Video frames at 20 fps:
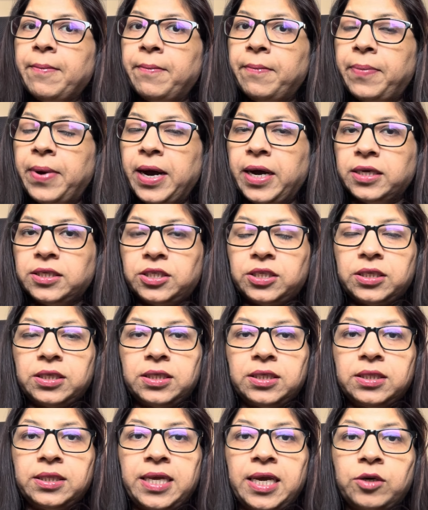But
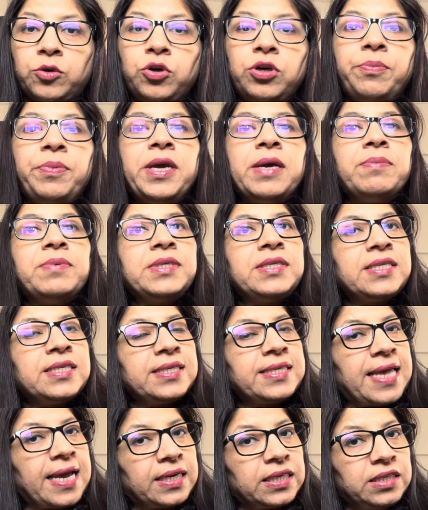there could be a
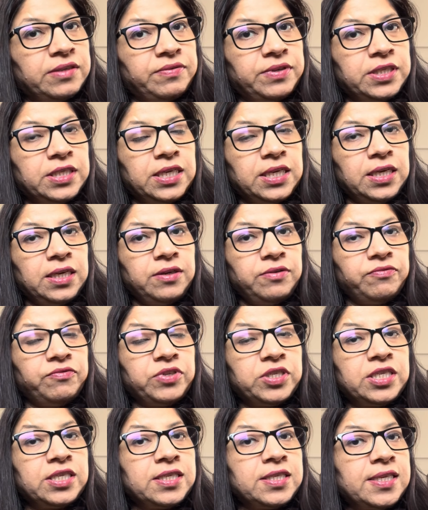business activity
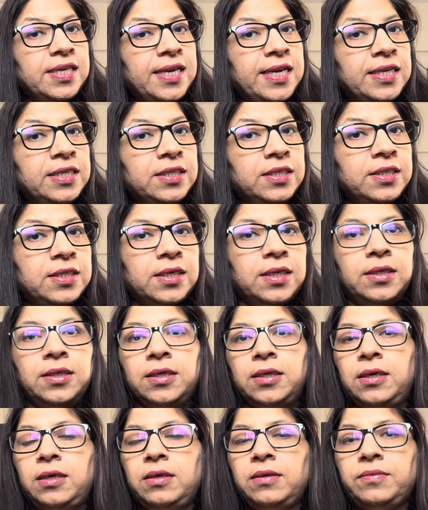which is
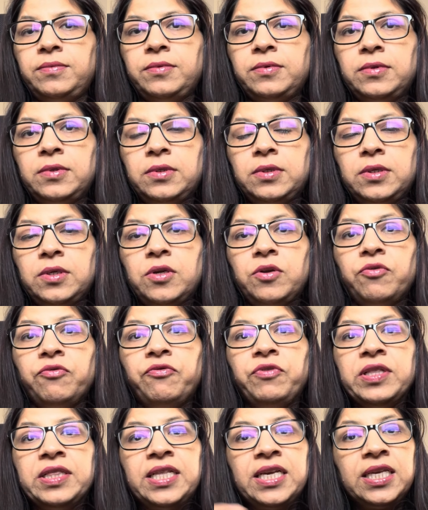internal.
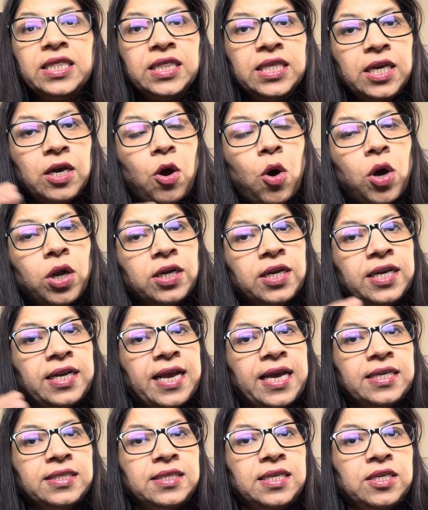Within the
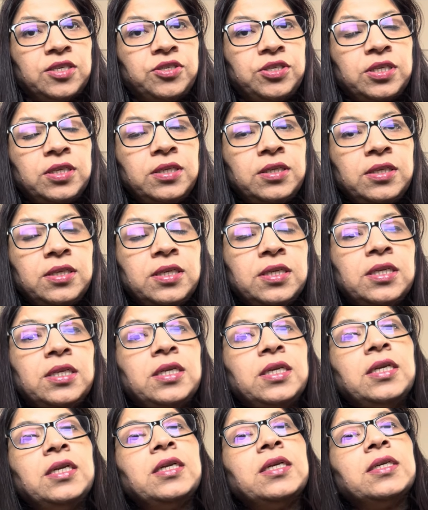organization,
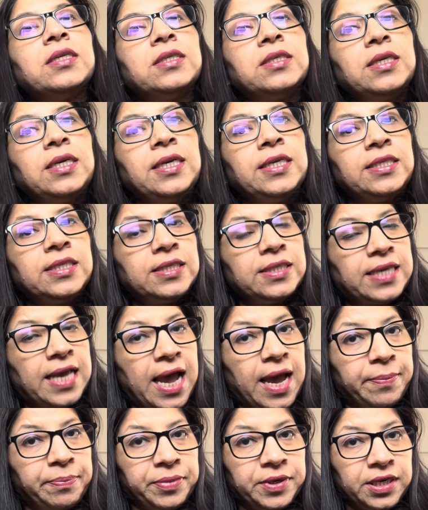it is
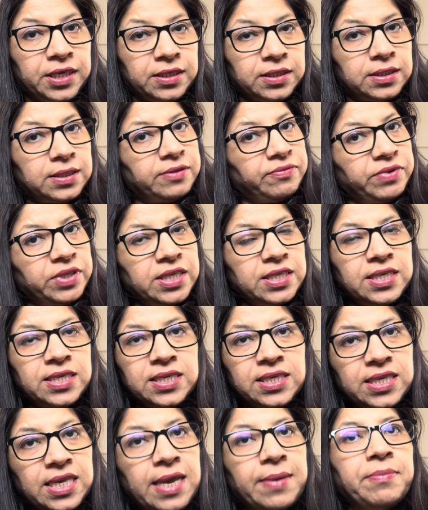happening within the
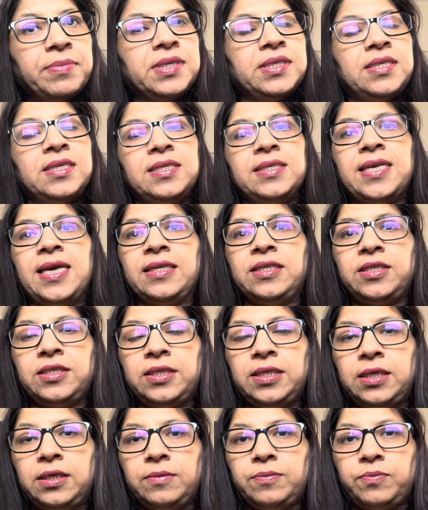same business
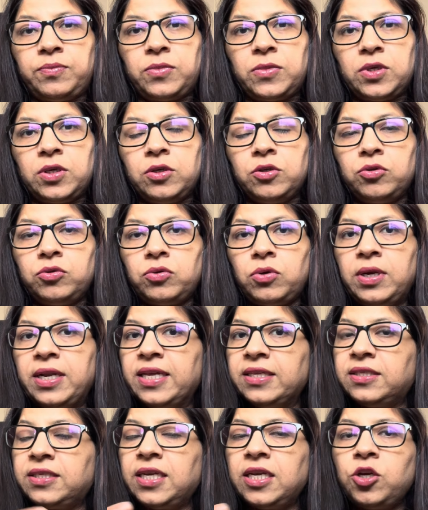entity. So
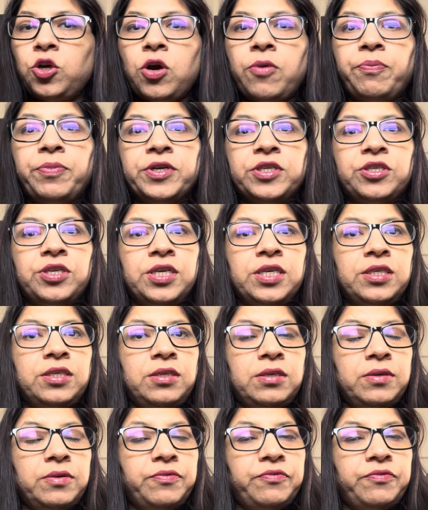let's say you have purchased